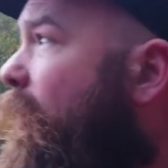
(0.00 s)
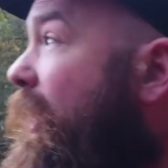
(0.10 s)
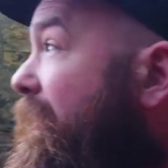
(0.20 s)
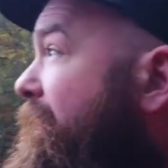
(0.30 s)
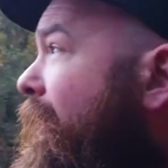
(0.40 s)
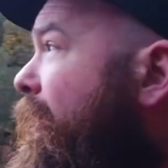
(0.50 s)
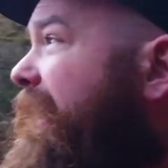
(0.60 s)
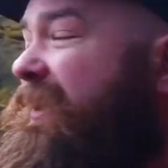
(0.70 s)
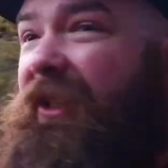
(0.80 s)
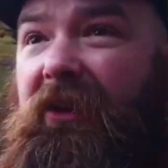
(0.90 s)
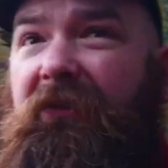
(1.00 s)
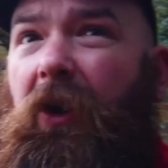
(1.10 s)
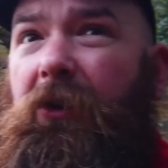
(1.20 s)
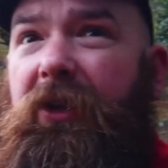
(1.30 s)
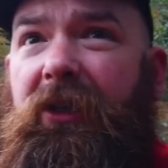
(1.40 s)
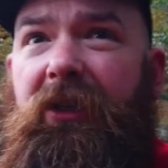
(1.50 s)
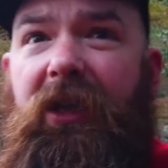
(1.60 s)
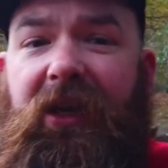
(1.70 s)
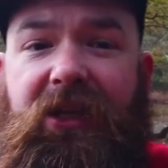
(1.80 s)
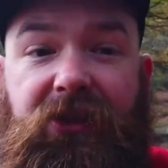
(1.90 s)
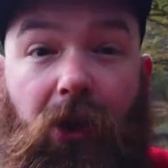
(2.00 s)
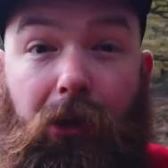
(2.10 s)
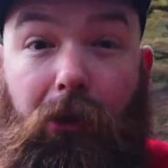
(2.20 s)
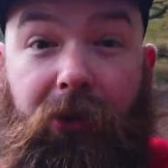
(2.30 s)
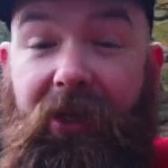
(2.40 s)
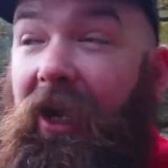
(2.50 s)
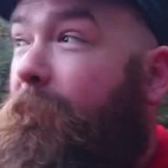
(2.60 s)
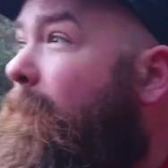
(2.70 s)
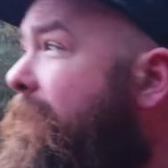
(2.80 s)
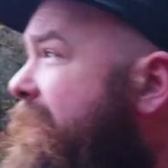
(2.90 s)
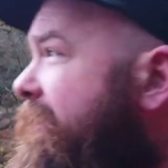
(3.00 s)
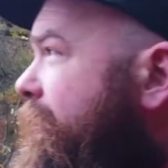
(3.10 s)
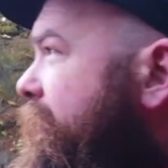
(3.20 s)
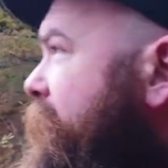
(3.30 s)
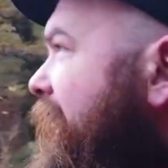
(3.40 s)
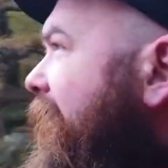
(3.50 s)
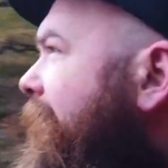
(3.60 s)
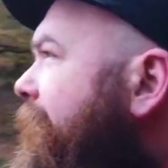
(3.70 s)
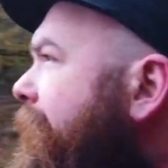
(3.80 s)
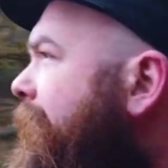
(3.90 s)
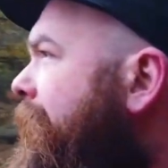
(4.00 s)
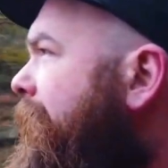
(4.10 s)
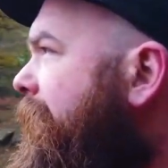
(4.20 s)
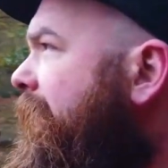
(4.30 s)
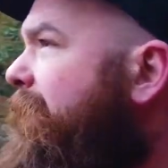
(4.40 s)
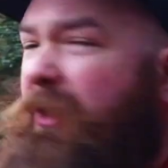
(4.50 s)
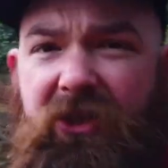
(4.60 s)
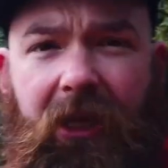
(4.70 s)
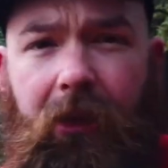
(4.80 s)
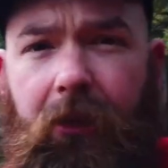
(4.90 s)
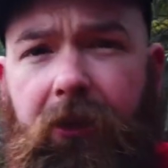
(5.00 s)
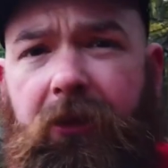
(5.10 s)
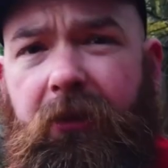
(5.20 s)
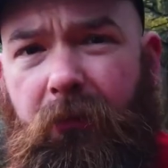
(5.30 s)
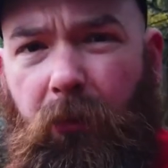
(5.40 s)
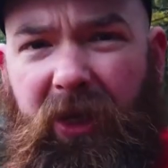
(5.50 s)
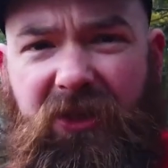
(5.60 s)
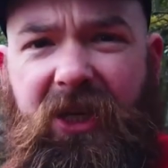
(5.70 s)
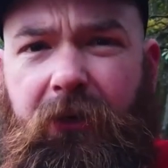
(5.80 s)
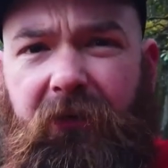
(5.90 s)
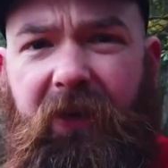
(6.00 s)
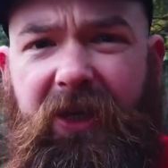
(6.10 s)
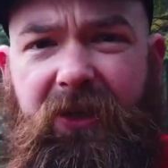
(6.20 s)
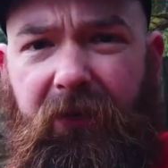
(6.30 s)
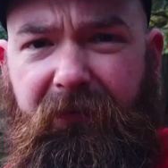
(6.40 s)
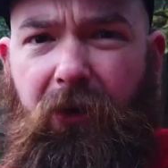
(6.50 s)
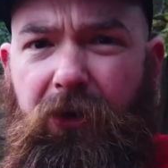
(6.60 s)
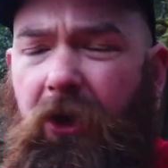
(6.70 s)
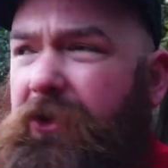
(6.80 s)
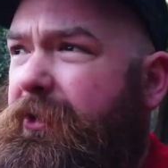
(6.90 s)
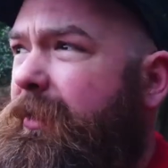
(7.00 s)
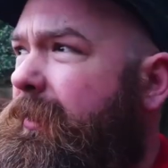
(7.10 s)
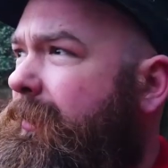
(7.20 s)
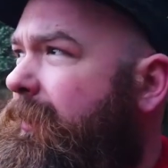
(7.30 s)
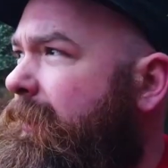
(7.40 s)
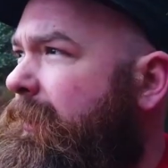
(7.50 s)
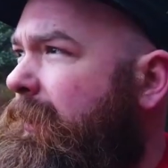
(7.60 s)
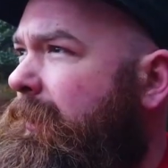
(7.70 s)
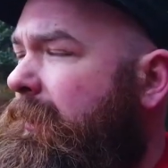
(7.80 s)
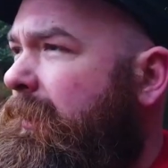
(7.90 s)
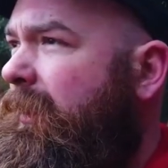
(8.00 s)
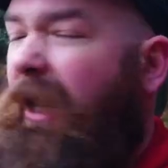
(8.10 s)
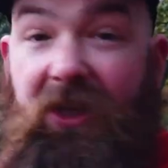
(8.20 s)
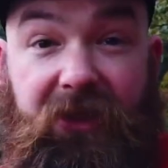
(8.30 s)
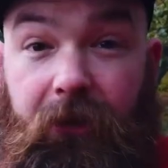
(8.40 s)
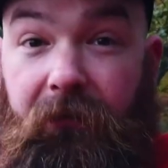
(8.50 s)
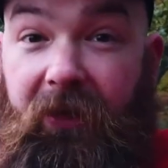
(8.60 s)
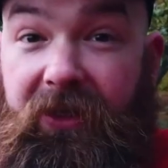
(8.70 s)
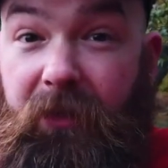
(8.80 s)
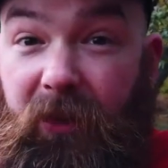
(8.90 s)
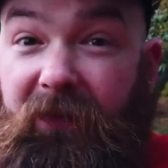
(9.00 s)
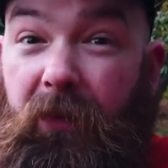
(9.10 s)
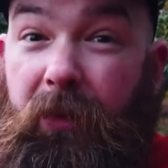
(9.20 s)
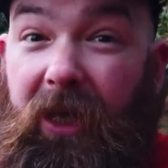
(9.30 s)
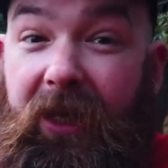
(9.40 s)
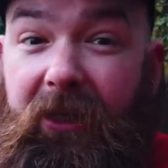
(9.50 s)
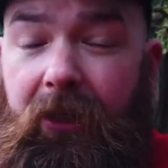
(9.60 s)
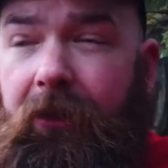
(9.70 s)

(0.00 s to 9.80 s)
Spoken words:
We're not forecast any fog and it's not looking that promising just yet, but still, made a sacrifice to the fog gods. I sacrificed the beefy bear.